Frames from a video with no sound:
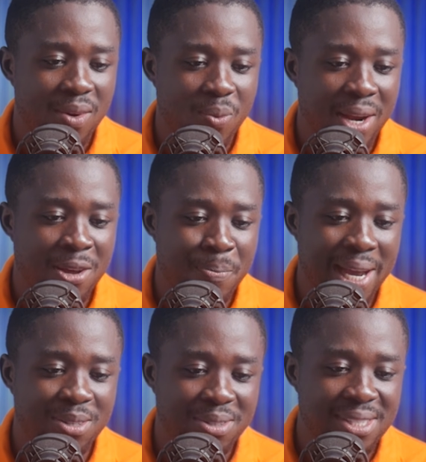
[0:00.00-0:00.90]
When the
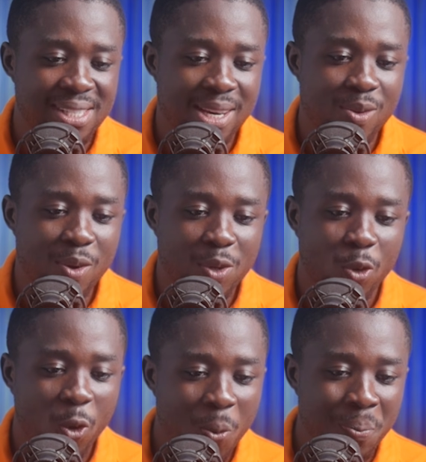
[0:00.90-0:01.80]
python snake got
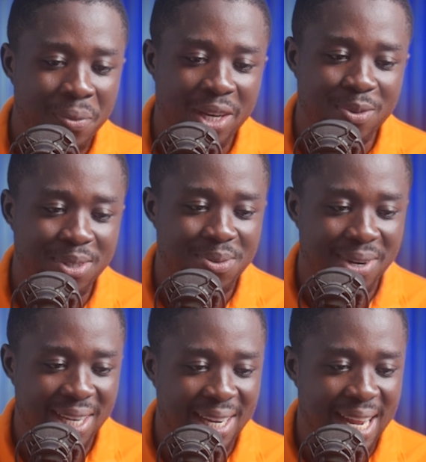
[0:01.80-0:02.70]
home, it was
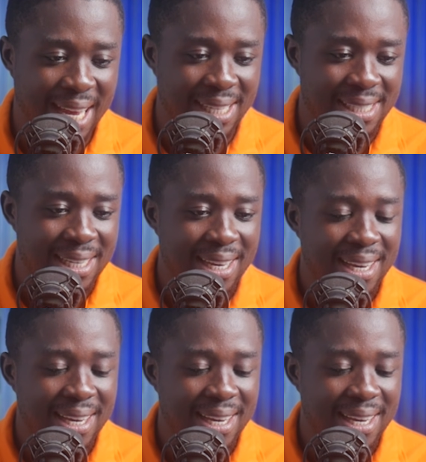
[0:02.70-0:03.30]
already night.